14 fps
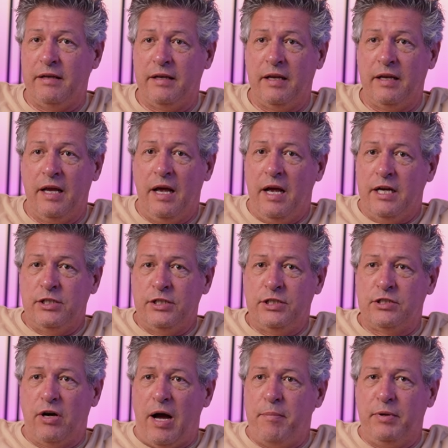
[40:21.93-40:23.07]
And she's
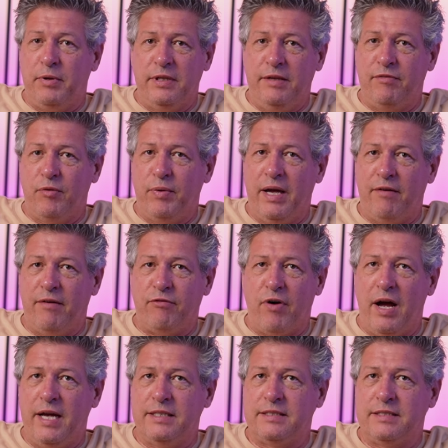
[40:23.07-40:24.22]
like, I believe that we have
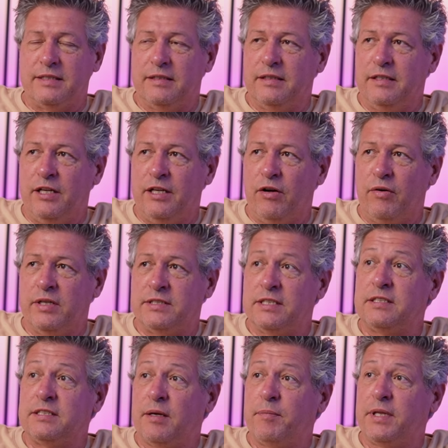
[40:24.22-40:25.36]
rights, and, is
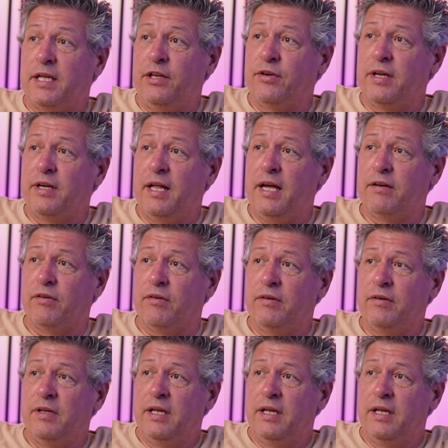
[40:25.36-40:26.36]
this something that you can handle?